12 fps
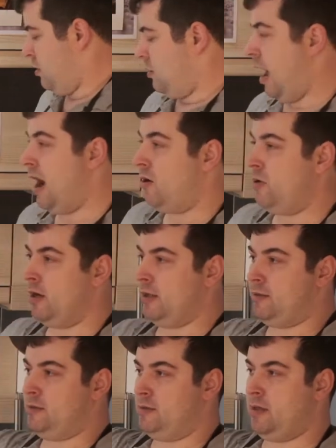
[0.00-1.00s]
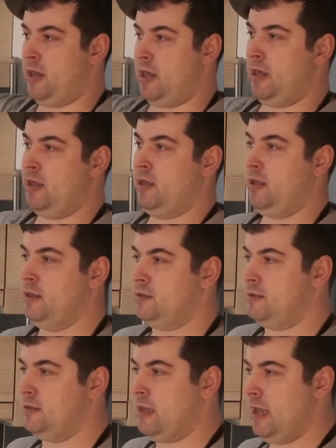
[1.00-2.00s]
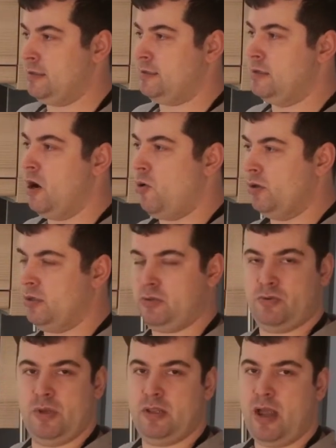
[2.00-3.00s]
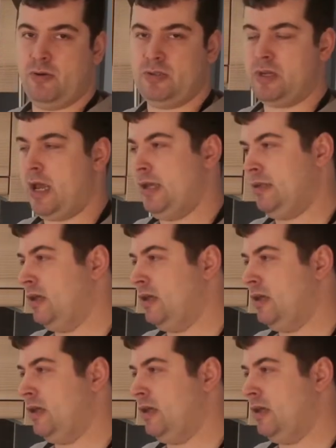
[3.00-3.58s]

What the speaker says: Now it has snow on the street outside.